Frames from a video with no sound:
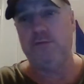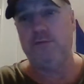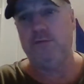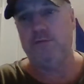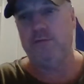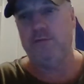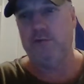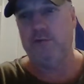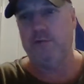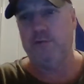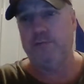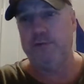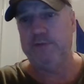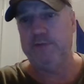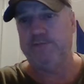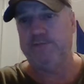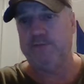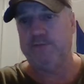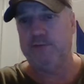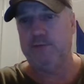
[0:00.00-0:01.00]
we'll
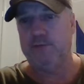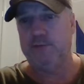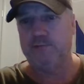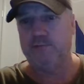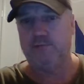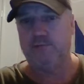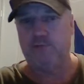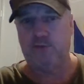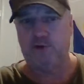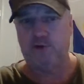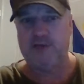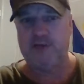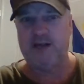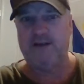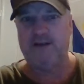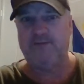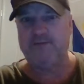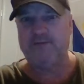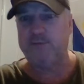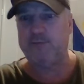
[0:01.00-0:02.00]
feel more
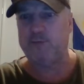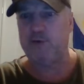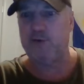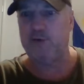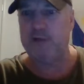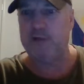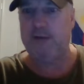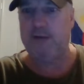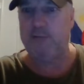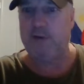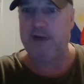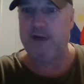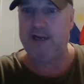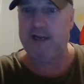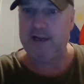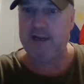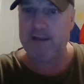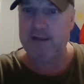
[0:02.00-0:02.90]
comfortable that way.